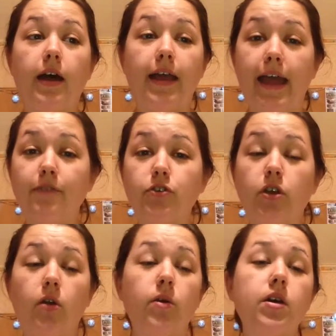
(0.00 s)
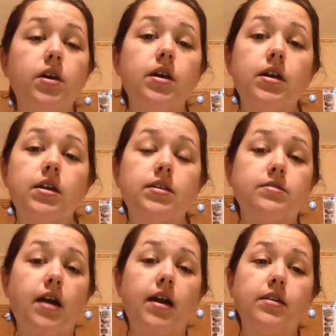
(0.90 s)
I have to go he's
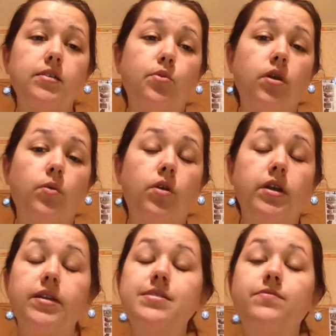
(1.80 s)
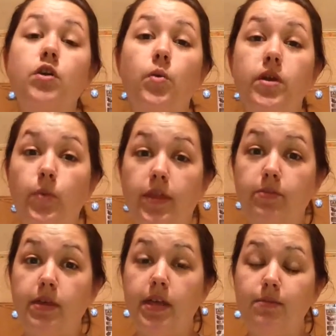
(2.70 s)
gotten to the point where he doesn't even go in with
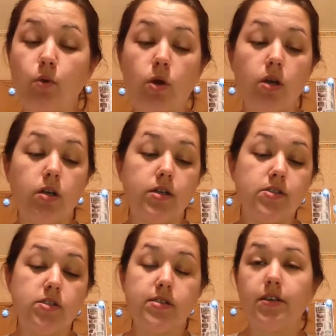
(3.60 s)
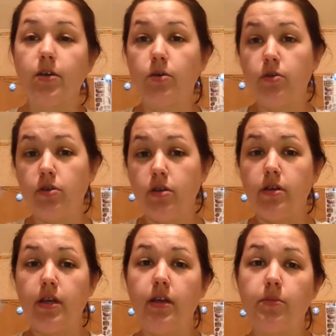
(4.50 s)
me anymore. He's just like, no, go do your
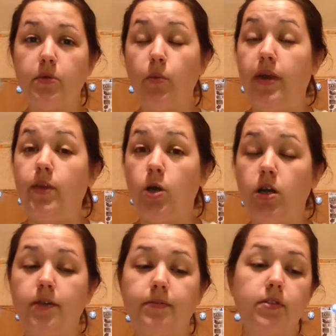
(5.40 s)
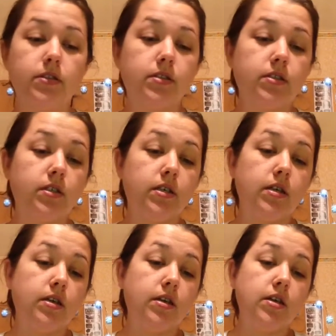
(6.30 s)
thing. I'm going to wait in the car.
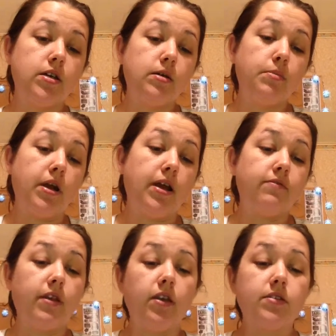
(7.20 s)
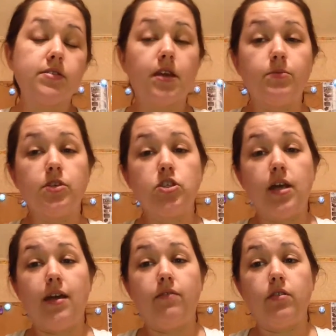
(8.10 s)
But I figure since I'm such an
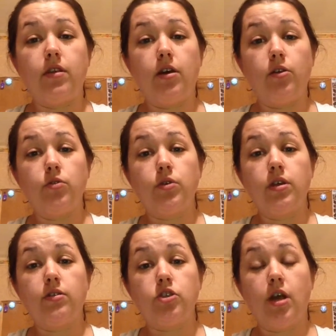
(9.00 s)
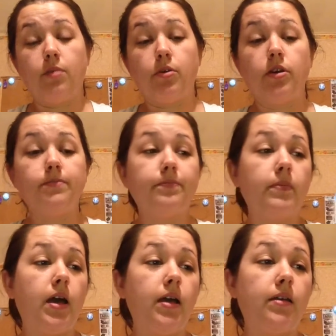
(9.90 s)
avid Dollar Tree shopper
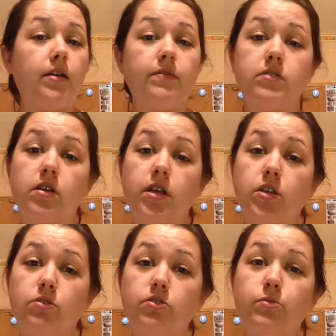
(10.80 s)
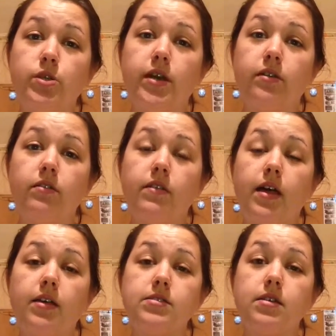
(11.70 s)
and I'm starting a YouTube channel,
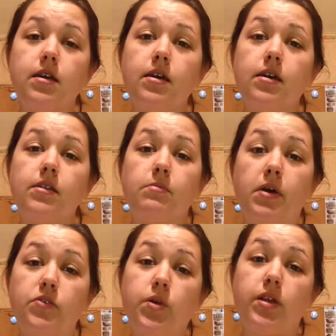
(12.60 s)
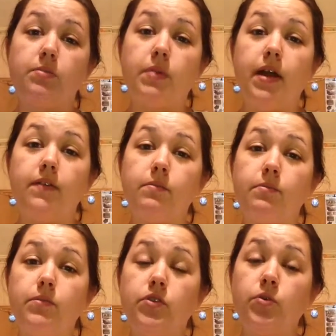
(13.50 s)
that the best way to combine the
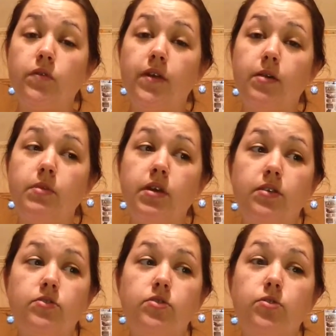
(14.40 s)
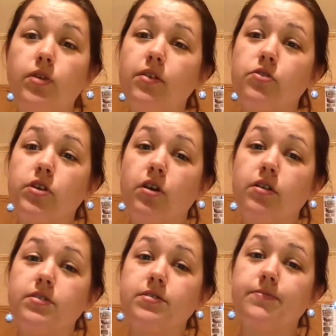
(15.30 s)
two of them is to do Dollar Tree
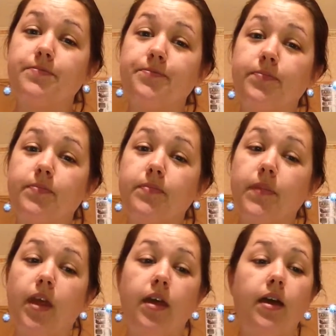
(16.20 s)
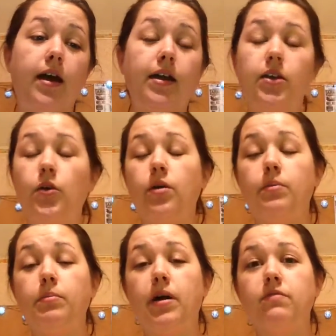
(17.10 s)
hauls. I know
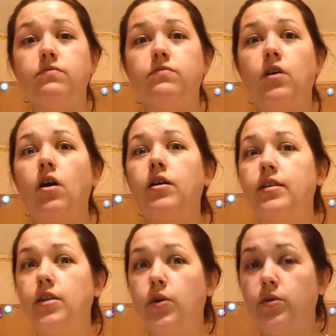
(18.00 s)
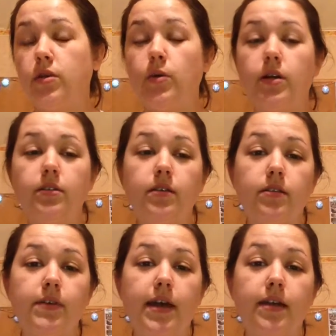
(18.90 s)
I'm by far not the only one. In
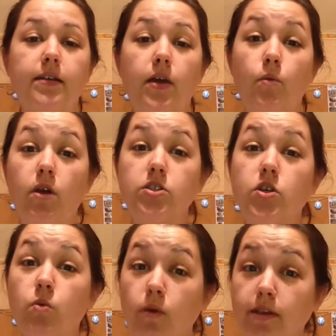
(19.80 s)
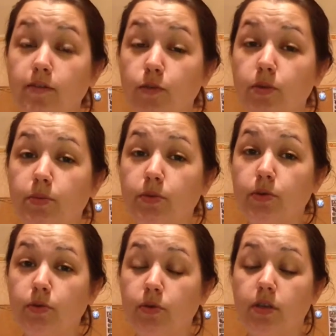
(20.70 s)
fact, I watch quite a few people who
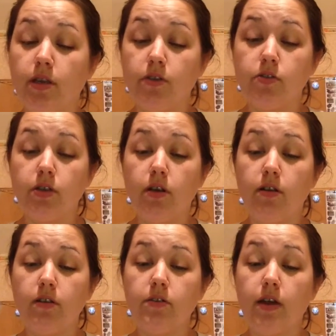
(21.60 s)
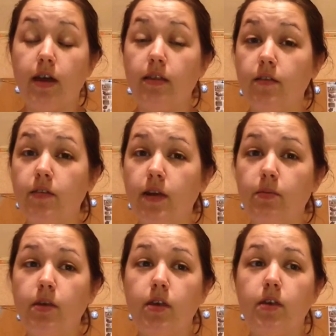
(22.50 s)
do the Dollar Tree hauls. I love
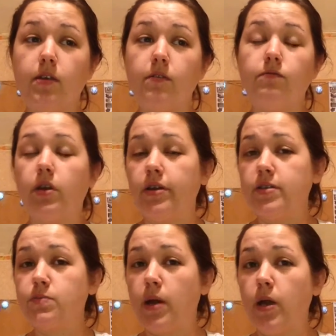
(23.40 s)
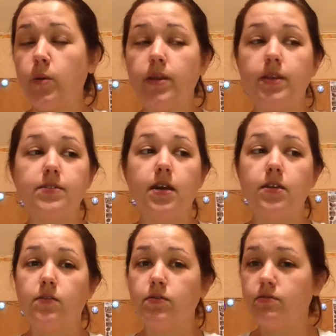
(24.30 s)
them. Very inspiring. That's kind
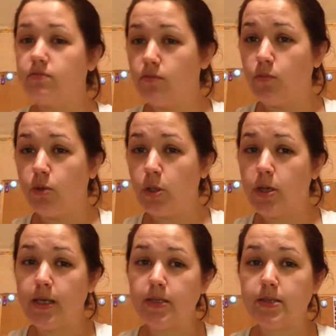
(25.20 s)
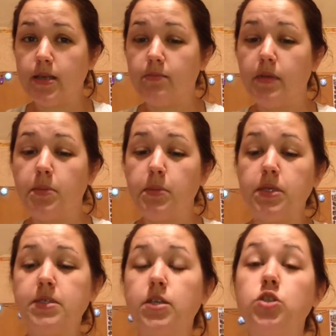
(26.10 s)
of one of the things that made me
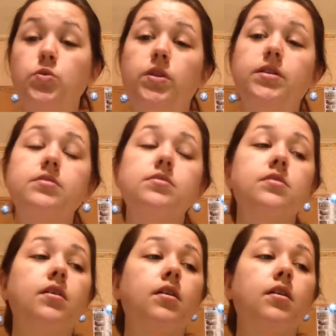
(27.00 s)
decide to do this.